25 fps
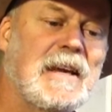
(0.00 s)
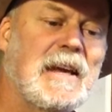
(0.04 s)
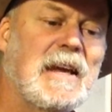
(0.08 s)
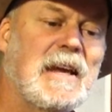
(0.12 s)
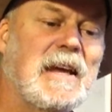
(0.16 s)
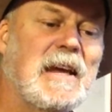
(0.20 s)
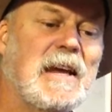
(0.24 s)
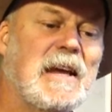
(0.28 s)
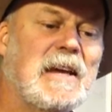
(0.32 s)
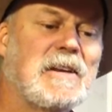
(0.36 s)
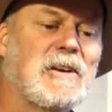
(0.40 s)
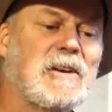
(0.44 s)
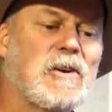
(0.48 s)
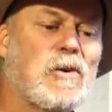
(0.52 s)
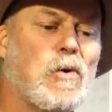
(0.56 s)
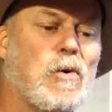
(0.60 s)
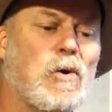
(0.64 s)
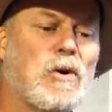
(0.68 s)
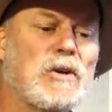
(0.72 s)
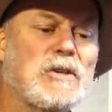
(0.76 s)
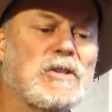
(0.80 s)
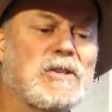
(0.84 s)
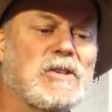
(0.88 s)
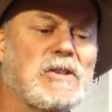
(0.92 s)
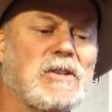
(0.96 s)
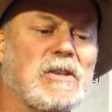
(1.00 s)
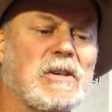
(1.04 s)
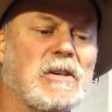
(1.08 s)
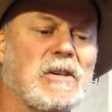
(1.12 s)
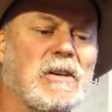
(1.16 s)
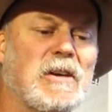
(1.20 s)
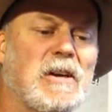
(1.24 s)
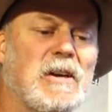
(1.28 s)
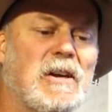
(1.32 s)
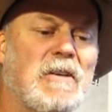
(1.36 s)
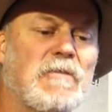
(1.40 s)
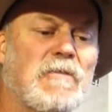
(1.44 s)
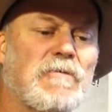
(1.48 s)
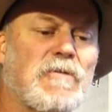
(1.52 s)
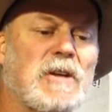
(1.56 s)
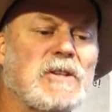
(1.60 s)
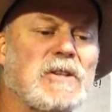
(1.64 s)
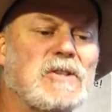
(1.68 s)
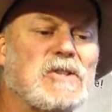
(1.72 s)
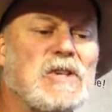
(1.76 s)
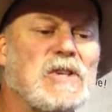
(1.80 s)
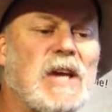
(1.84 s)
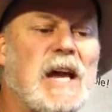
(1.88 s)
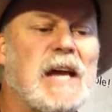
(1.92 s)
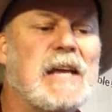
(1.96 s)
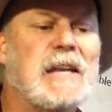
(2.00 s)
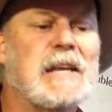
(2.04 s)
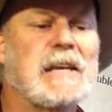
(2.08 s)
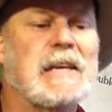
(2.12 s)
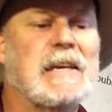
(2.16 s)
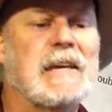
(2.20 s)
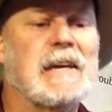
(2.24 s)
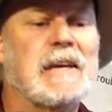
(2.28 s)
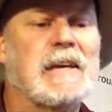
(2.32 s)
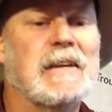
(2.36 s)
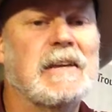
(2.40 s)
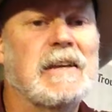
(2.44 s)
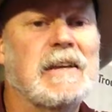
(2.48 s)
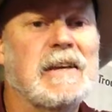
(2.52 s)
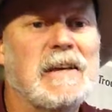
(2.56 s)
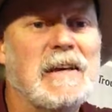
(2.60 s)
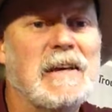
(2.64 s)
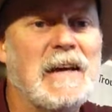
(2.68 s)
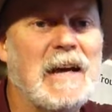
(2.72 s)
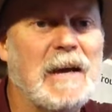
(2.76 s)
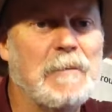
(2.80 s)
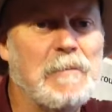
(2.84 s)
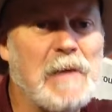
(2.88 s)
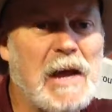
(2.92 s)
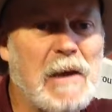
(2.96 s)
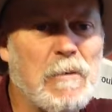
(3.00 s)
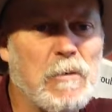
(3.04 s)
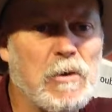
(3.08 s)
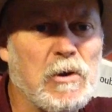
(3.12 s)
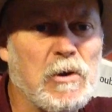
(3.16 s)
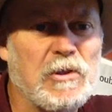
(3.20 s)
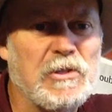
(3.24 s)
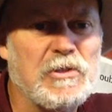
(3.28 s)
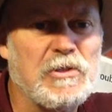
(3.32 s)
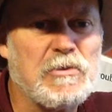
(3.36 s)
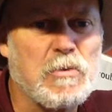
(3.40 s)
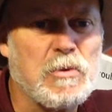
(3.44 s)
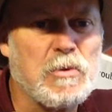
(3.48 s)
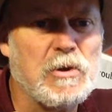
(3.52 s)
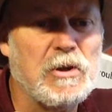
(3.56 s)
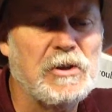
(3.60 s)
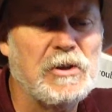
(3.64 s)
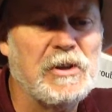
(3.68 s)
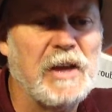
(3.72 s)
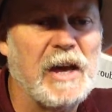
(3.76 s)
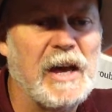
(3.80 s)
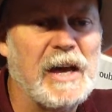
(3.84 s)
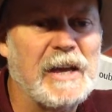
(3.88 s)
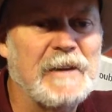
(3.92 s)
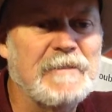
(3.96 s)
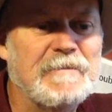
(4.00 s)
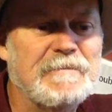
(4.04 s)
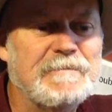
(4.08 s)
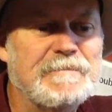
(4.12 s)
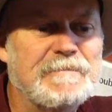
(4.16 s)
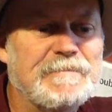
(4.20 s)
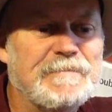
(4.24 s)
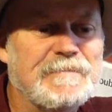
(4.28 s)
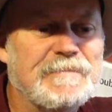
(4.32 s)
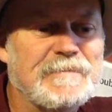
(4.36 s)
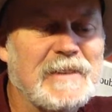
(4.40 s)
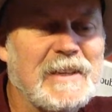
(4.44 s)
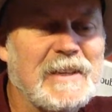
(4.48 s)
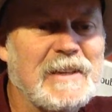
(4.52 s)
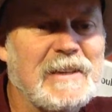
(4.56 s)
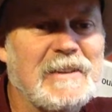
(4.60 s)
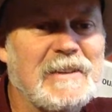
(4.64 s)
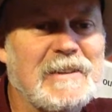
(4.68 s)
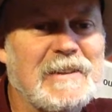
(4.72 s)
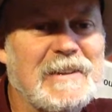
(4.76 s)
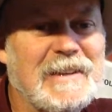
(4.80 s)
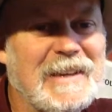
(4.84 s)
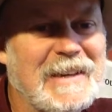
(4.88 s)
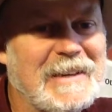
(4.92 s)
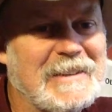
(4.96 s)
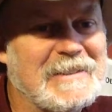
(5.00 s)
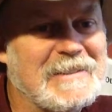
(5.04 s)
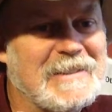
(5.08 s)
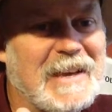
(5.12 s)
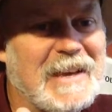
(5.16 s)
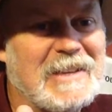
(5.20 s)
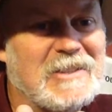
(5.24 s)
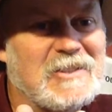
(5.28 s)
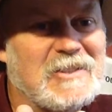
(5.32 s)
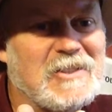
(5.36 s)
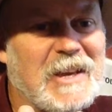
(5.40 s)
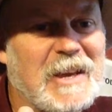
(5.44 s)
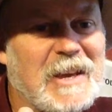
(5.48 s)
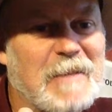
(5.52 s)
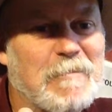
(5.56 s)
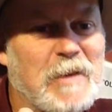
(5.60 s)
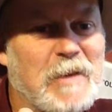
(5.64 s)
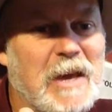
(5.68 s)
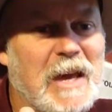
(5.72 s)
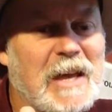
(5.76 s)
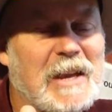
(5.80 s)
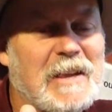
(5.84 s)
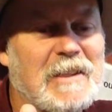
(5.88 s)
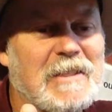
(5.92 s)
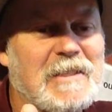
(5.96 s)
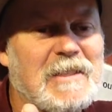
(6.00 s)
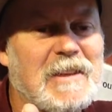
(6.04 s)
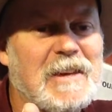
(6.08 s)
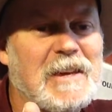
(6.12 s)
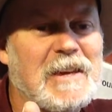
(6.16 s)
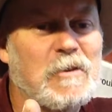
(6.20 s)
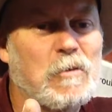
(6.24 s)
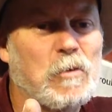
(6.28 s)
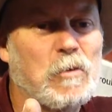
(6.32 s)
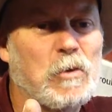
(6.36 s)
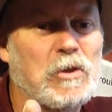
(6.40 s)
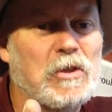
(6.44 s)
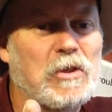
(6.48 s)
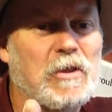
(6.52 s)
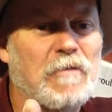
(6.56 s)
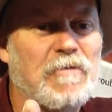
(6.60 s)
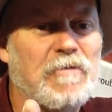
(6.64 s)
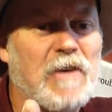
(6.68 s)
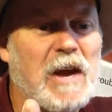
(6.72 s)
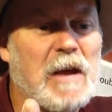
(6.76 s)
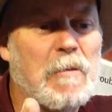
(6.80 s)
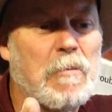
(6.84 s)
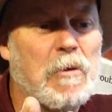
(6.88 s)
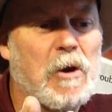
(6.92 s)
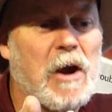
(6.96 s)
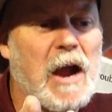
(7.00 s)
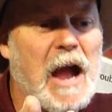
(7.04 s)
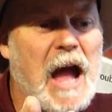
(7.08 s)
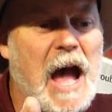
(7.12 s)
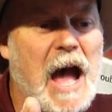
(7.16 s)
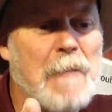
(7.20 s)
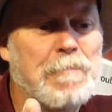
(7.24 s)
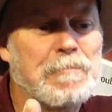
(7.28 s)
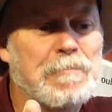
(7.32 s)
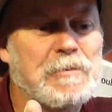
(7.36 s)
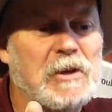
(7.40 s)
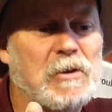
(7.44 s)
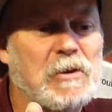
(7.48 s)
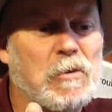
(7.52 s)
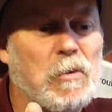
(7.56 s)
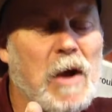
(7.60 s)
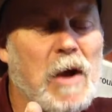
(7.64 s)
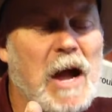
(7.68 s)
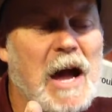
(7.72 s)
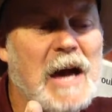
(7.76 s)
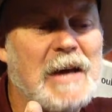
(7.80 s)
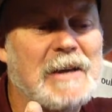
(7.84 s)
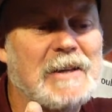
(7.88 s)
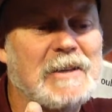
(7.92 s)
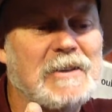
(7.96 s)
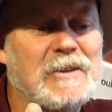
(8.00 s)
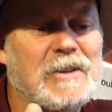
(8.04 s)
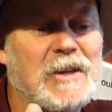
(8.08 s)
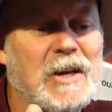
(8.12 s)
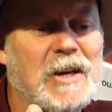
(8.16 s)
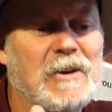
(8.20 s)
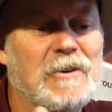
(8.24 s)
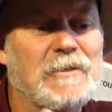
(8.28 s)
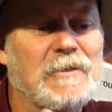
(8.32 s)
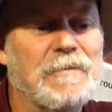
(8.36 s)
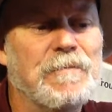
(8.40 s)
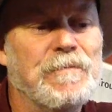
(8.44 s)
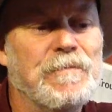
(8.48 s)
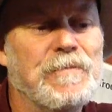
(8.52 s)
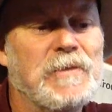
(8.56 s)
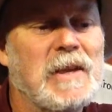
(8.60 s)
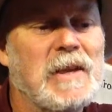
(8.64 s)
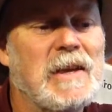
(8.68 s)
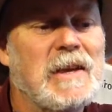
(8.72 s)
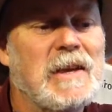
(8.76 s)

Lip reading: And of course, the front sight, again, I'm not real thrilled on. It's that same kind of thing with the fiber optic rod in there